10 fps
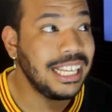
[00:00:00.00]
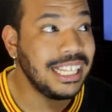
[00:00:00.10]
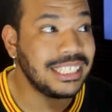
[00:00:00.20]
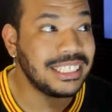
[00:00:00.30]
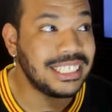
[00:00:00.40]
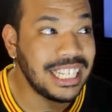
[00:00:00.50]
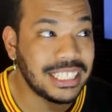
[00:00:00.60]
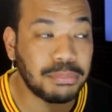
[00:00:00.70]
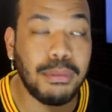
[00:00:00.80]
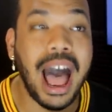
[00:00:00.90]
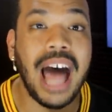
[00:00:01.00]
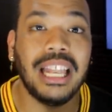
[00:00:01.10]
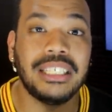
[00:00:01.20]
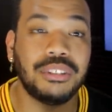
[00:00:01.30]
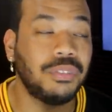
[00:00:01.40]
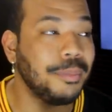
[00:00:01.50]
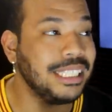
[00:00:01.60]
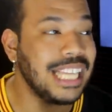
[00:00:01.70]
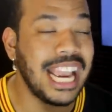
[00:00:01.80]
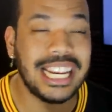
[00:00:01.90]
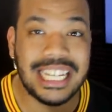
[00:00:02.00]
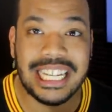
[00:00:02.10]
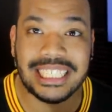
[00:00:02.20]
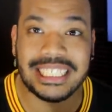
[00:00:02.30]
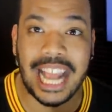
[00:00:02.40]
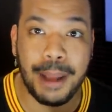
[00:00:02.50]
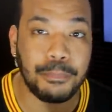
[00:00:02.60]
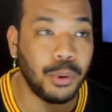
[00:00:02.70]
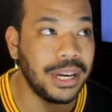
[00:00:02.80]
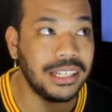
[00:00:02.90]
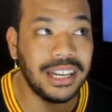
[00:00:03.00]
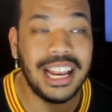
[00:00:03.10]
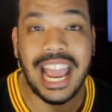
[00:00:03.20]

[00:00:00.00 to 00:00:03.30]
He's this polished from a technique standpoint